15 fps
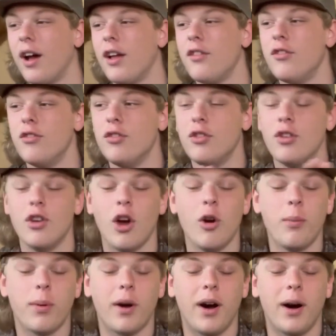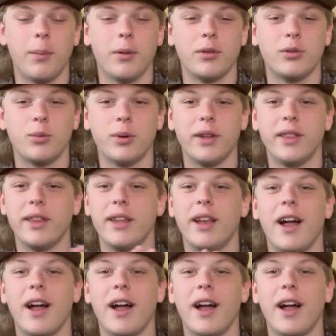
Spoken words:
No problems with it.